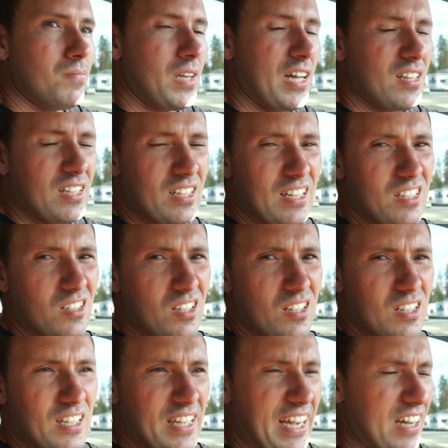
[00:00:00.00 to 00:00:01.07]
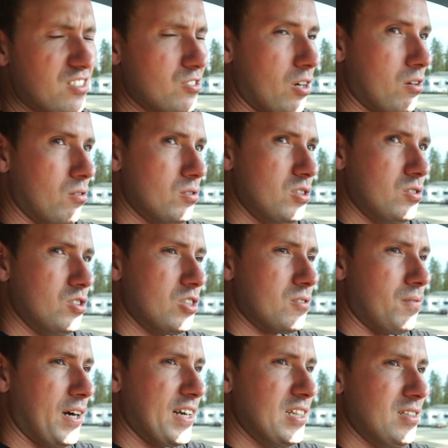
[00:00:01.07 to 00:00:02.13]
I think that a gas truck will do
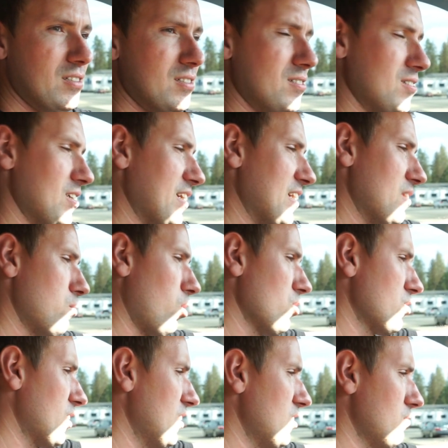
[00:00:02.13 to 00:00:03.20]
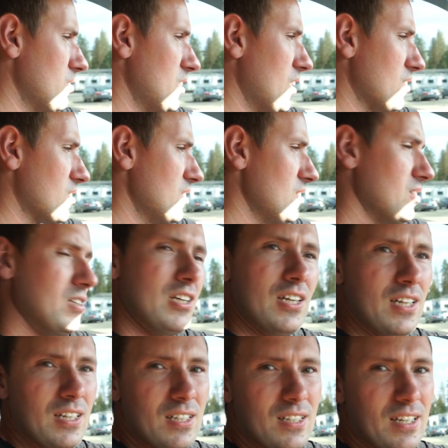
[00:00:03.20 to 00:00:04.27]
just fine. and worst case, if it doesn't,
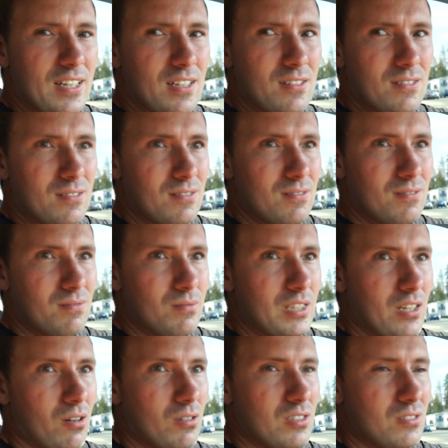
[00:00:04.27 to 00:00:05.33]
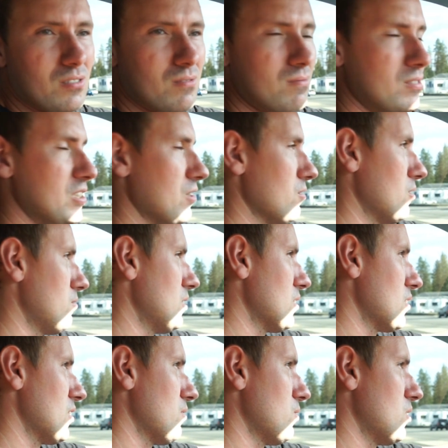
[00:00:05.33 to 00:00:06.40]
then we can always get rid of
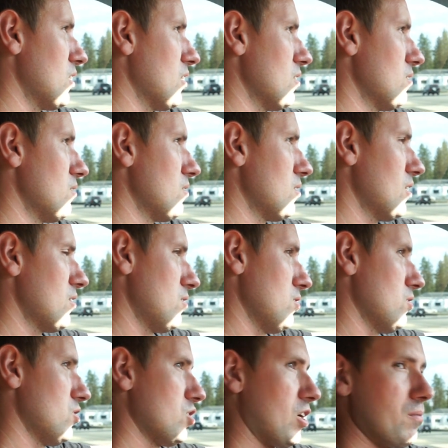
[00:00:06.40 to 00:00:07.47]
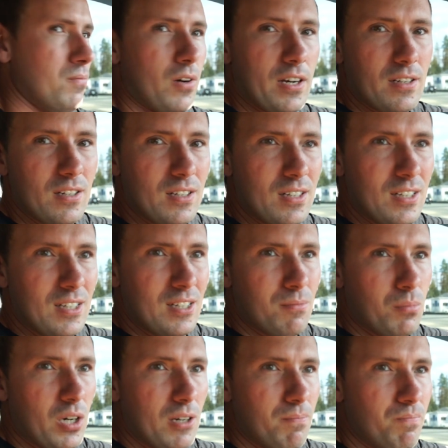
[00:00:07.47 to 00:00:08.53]
it and get one that does do the job fine.
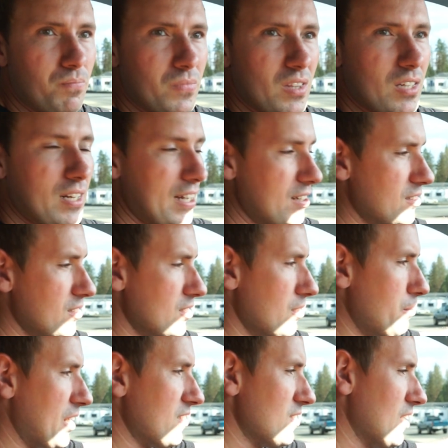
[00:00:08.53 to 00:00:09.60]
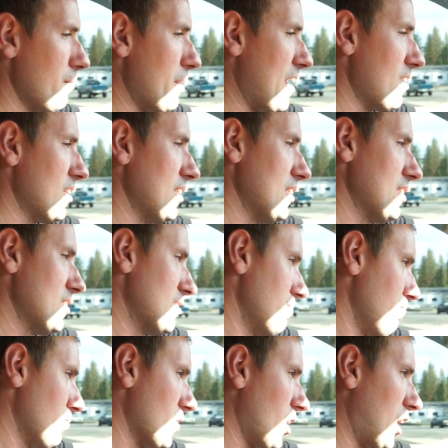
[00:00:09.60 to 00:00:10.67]
But the best thing about it is,
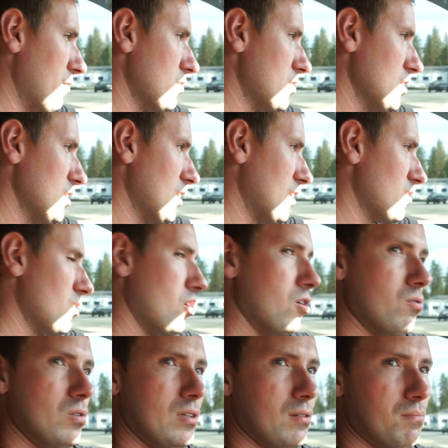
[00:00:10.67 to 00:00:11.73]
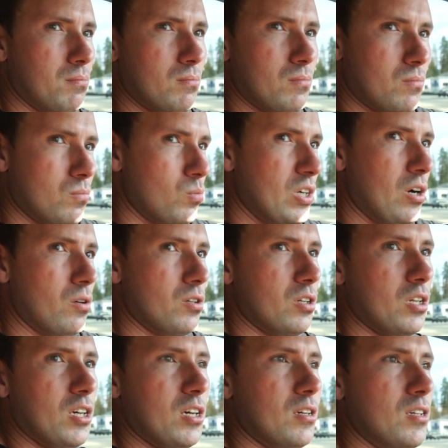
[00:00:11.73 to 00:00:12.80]
obviously you guys know we own
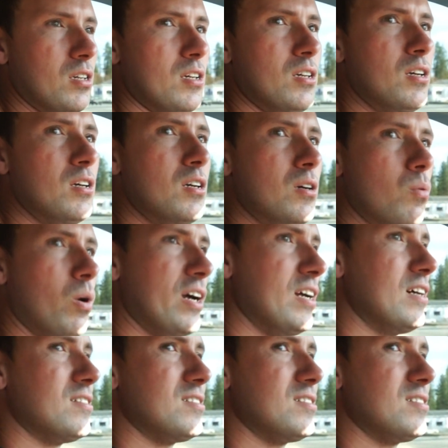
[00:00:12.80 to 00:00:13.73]
the white